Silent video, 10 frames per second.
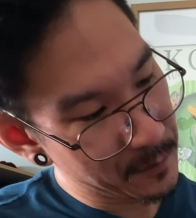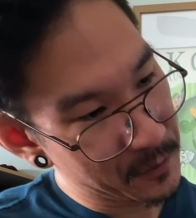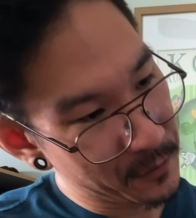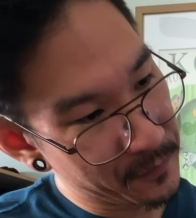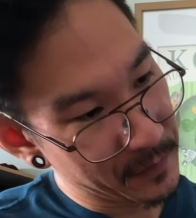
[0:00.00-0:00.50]

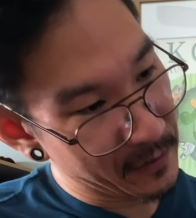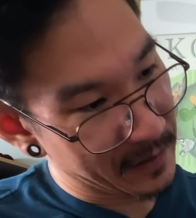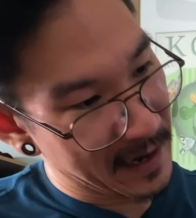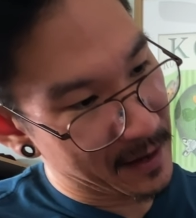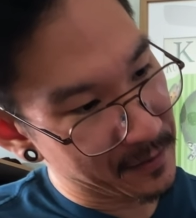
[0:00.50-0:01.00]
still figuring
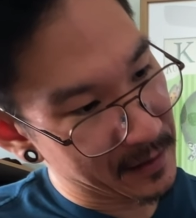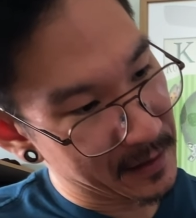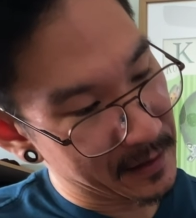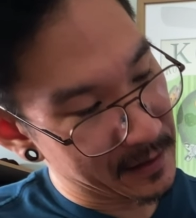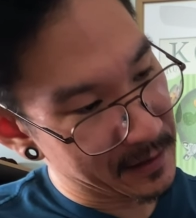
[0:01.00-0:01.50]
out
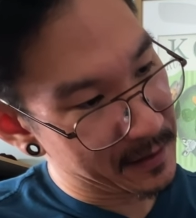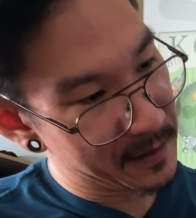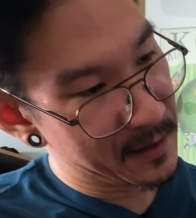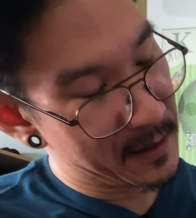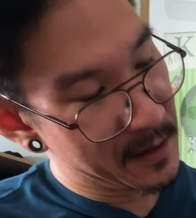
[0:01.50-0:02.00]
the
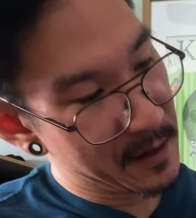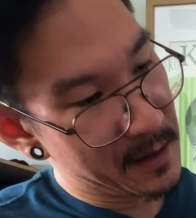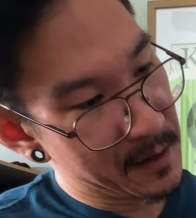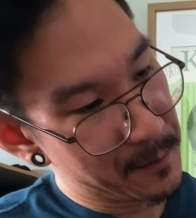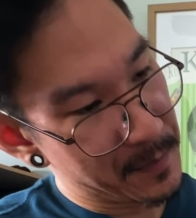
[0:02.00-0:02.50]

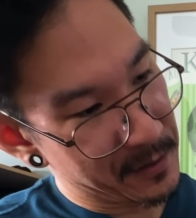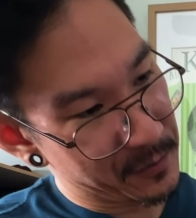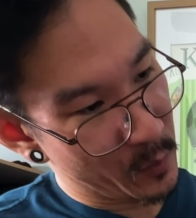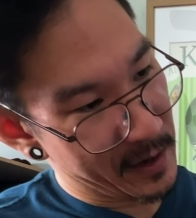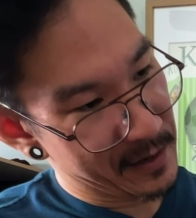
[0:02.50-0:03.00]
best
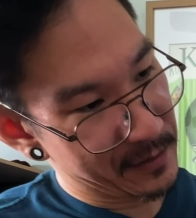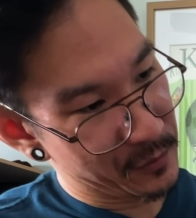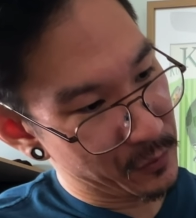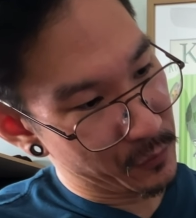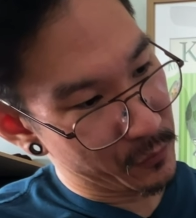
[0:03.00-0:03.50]
way
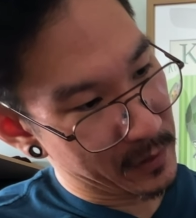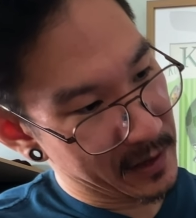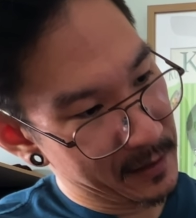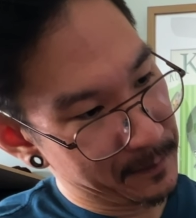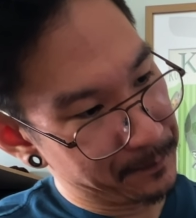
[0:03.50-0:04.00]
to rig it.